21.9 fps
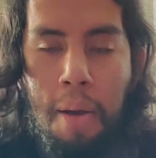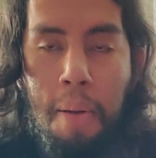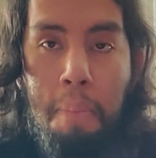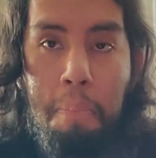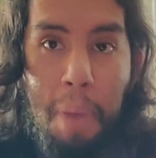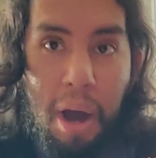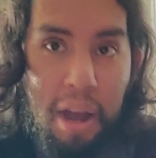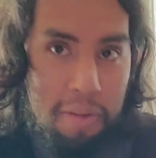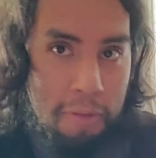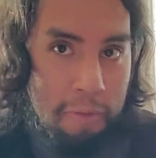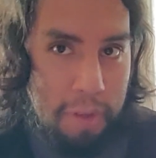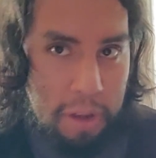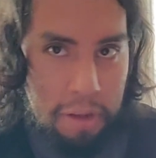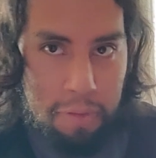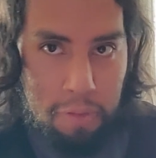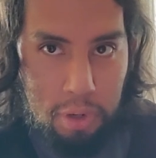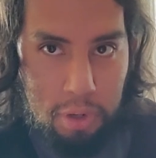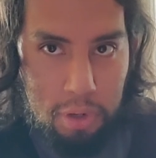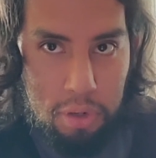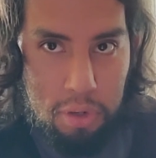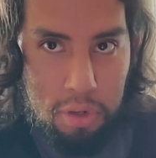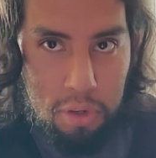My
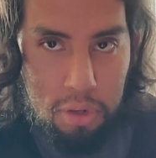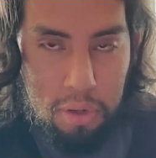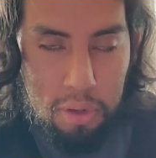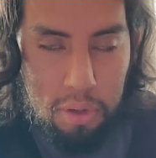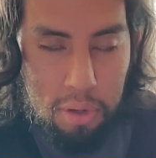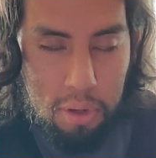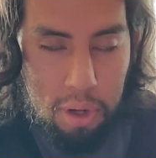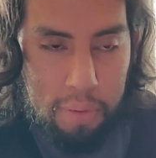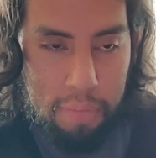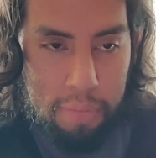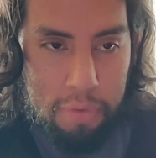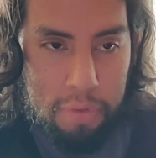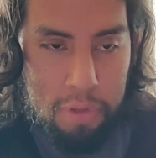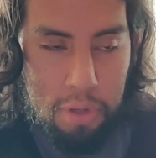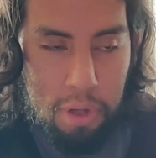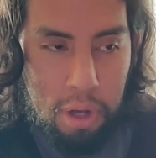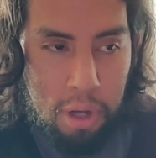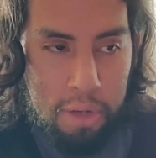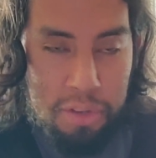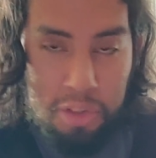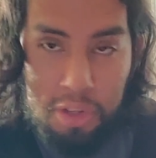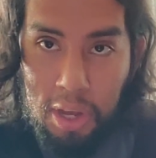favorite
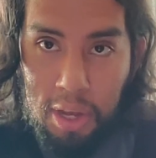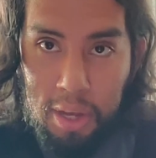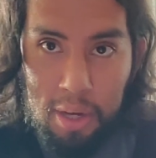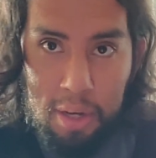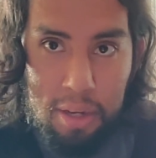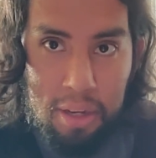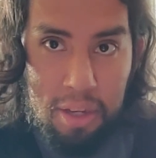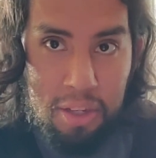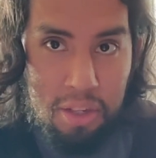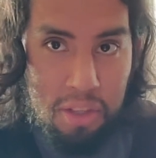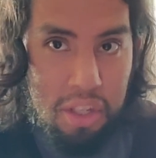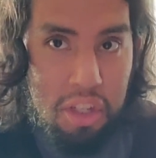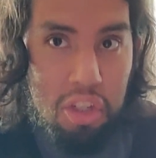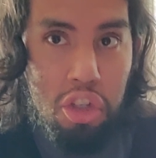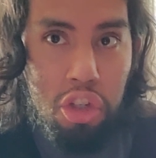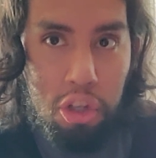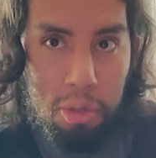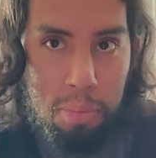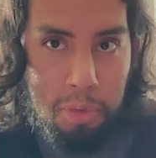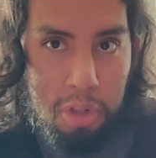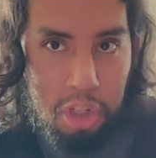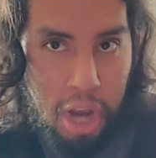set is the
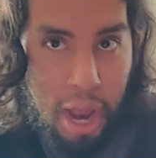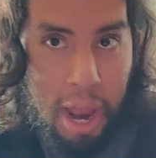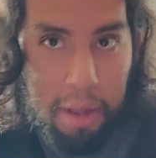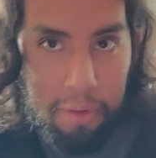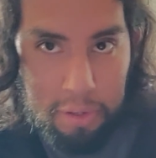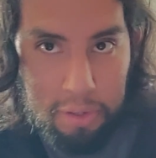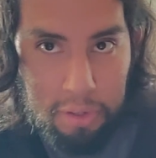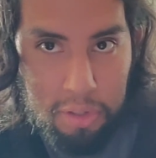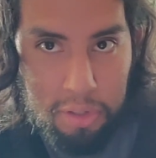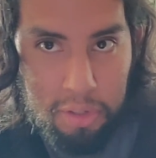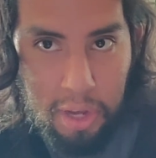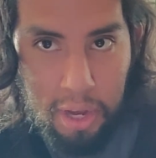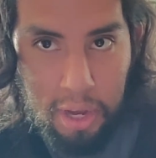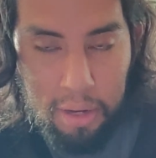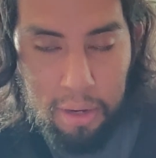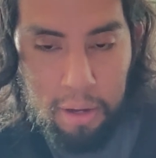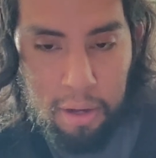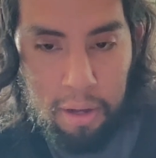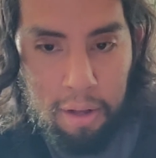Gym Challenge set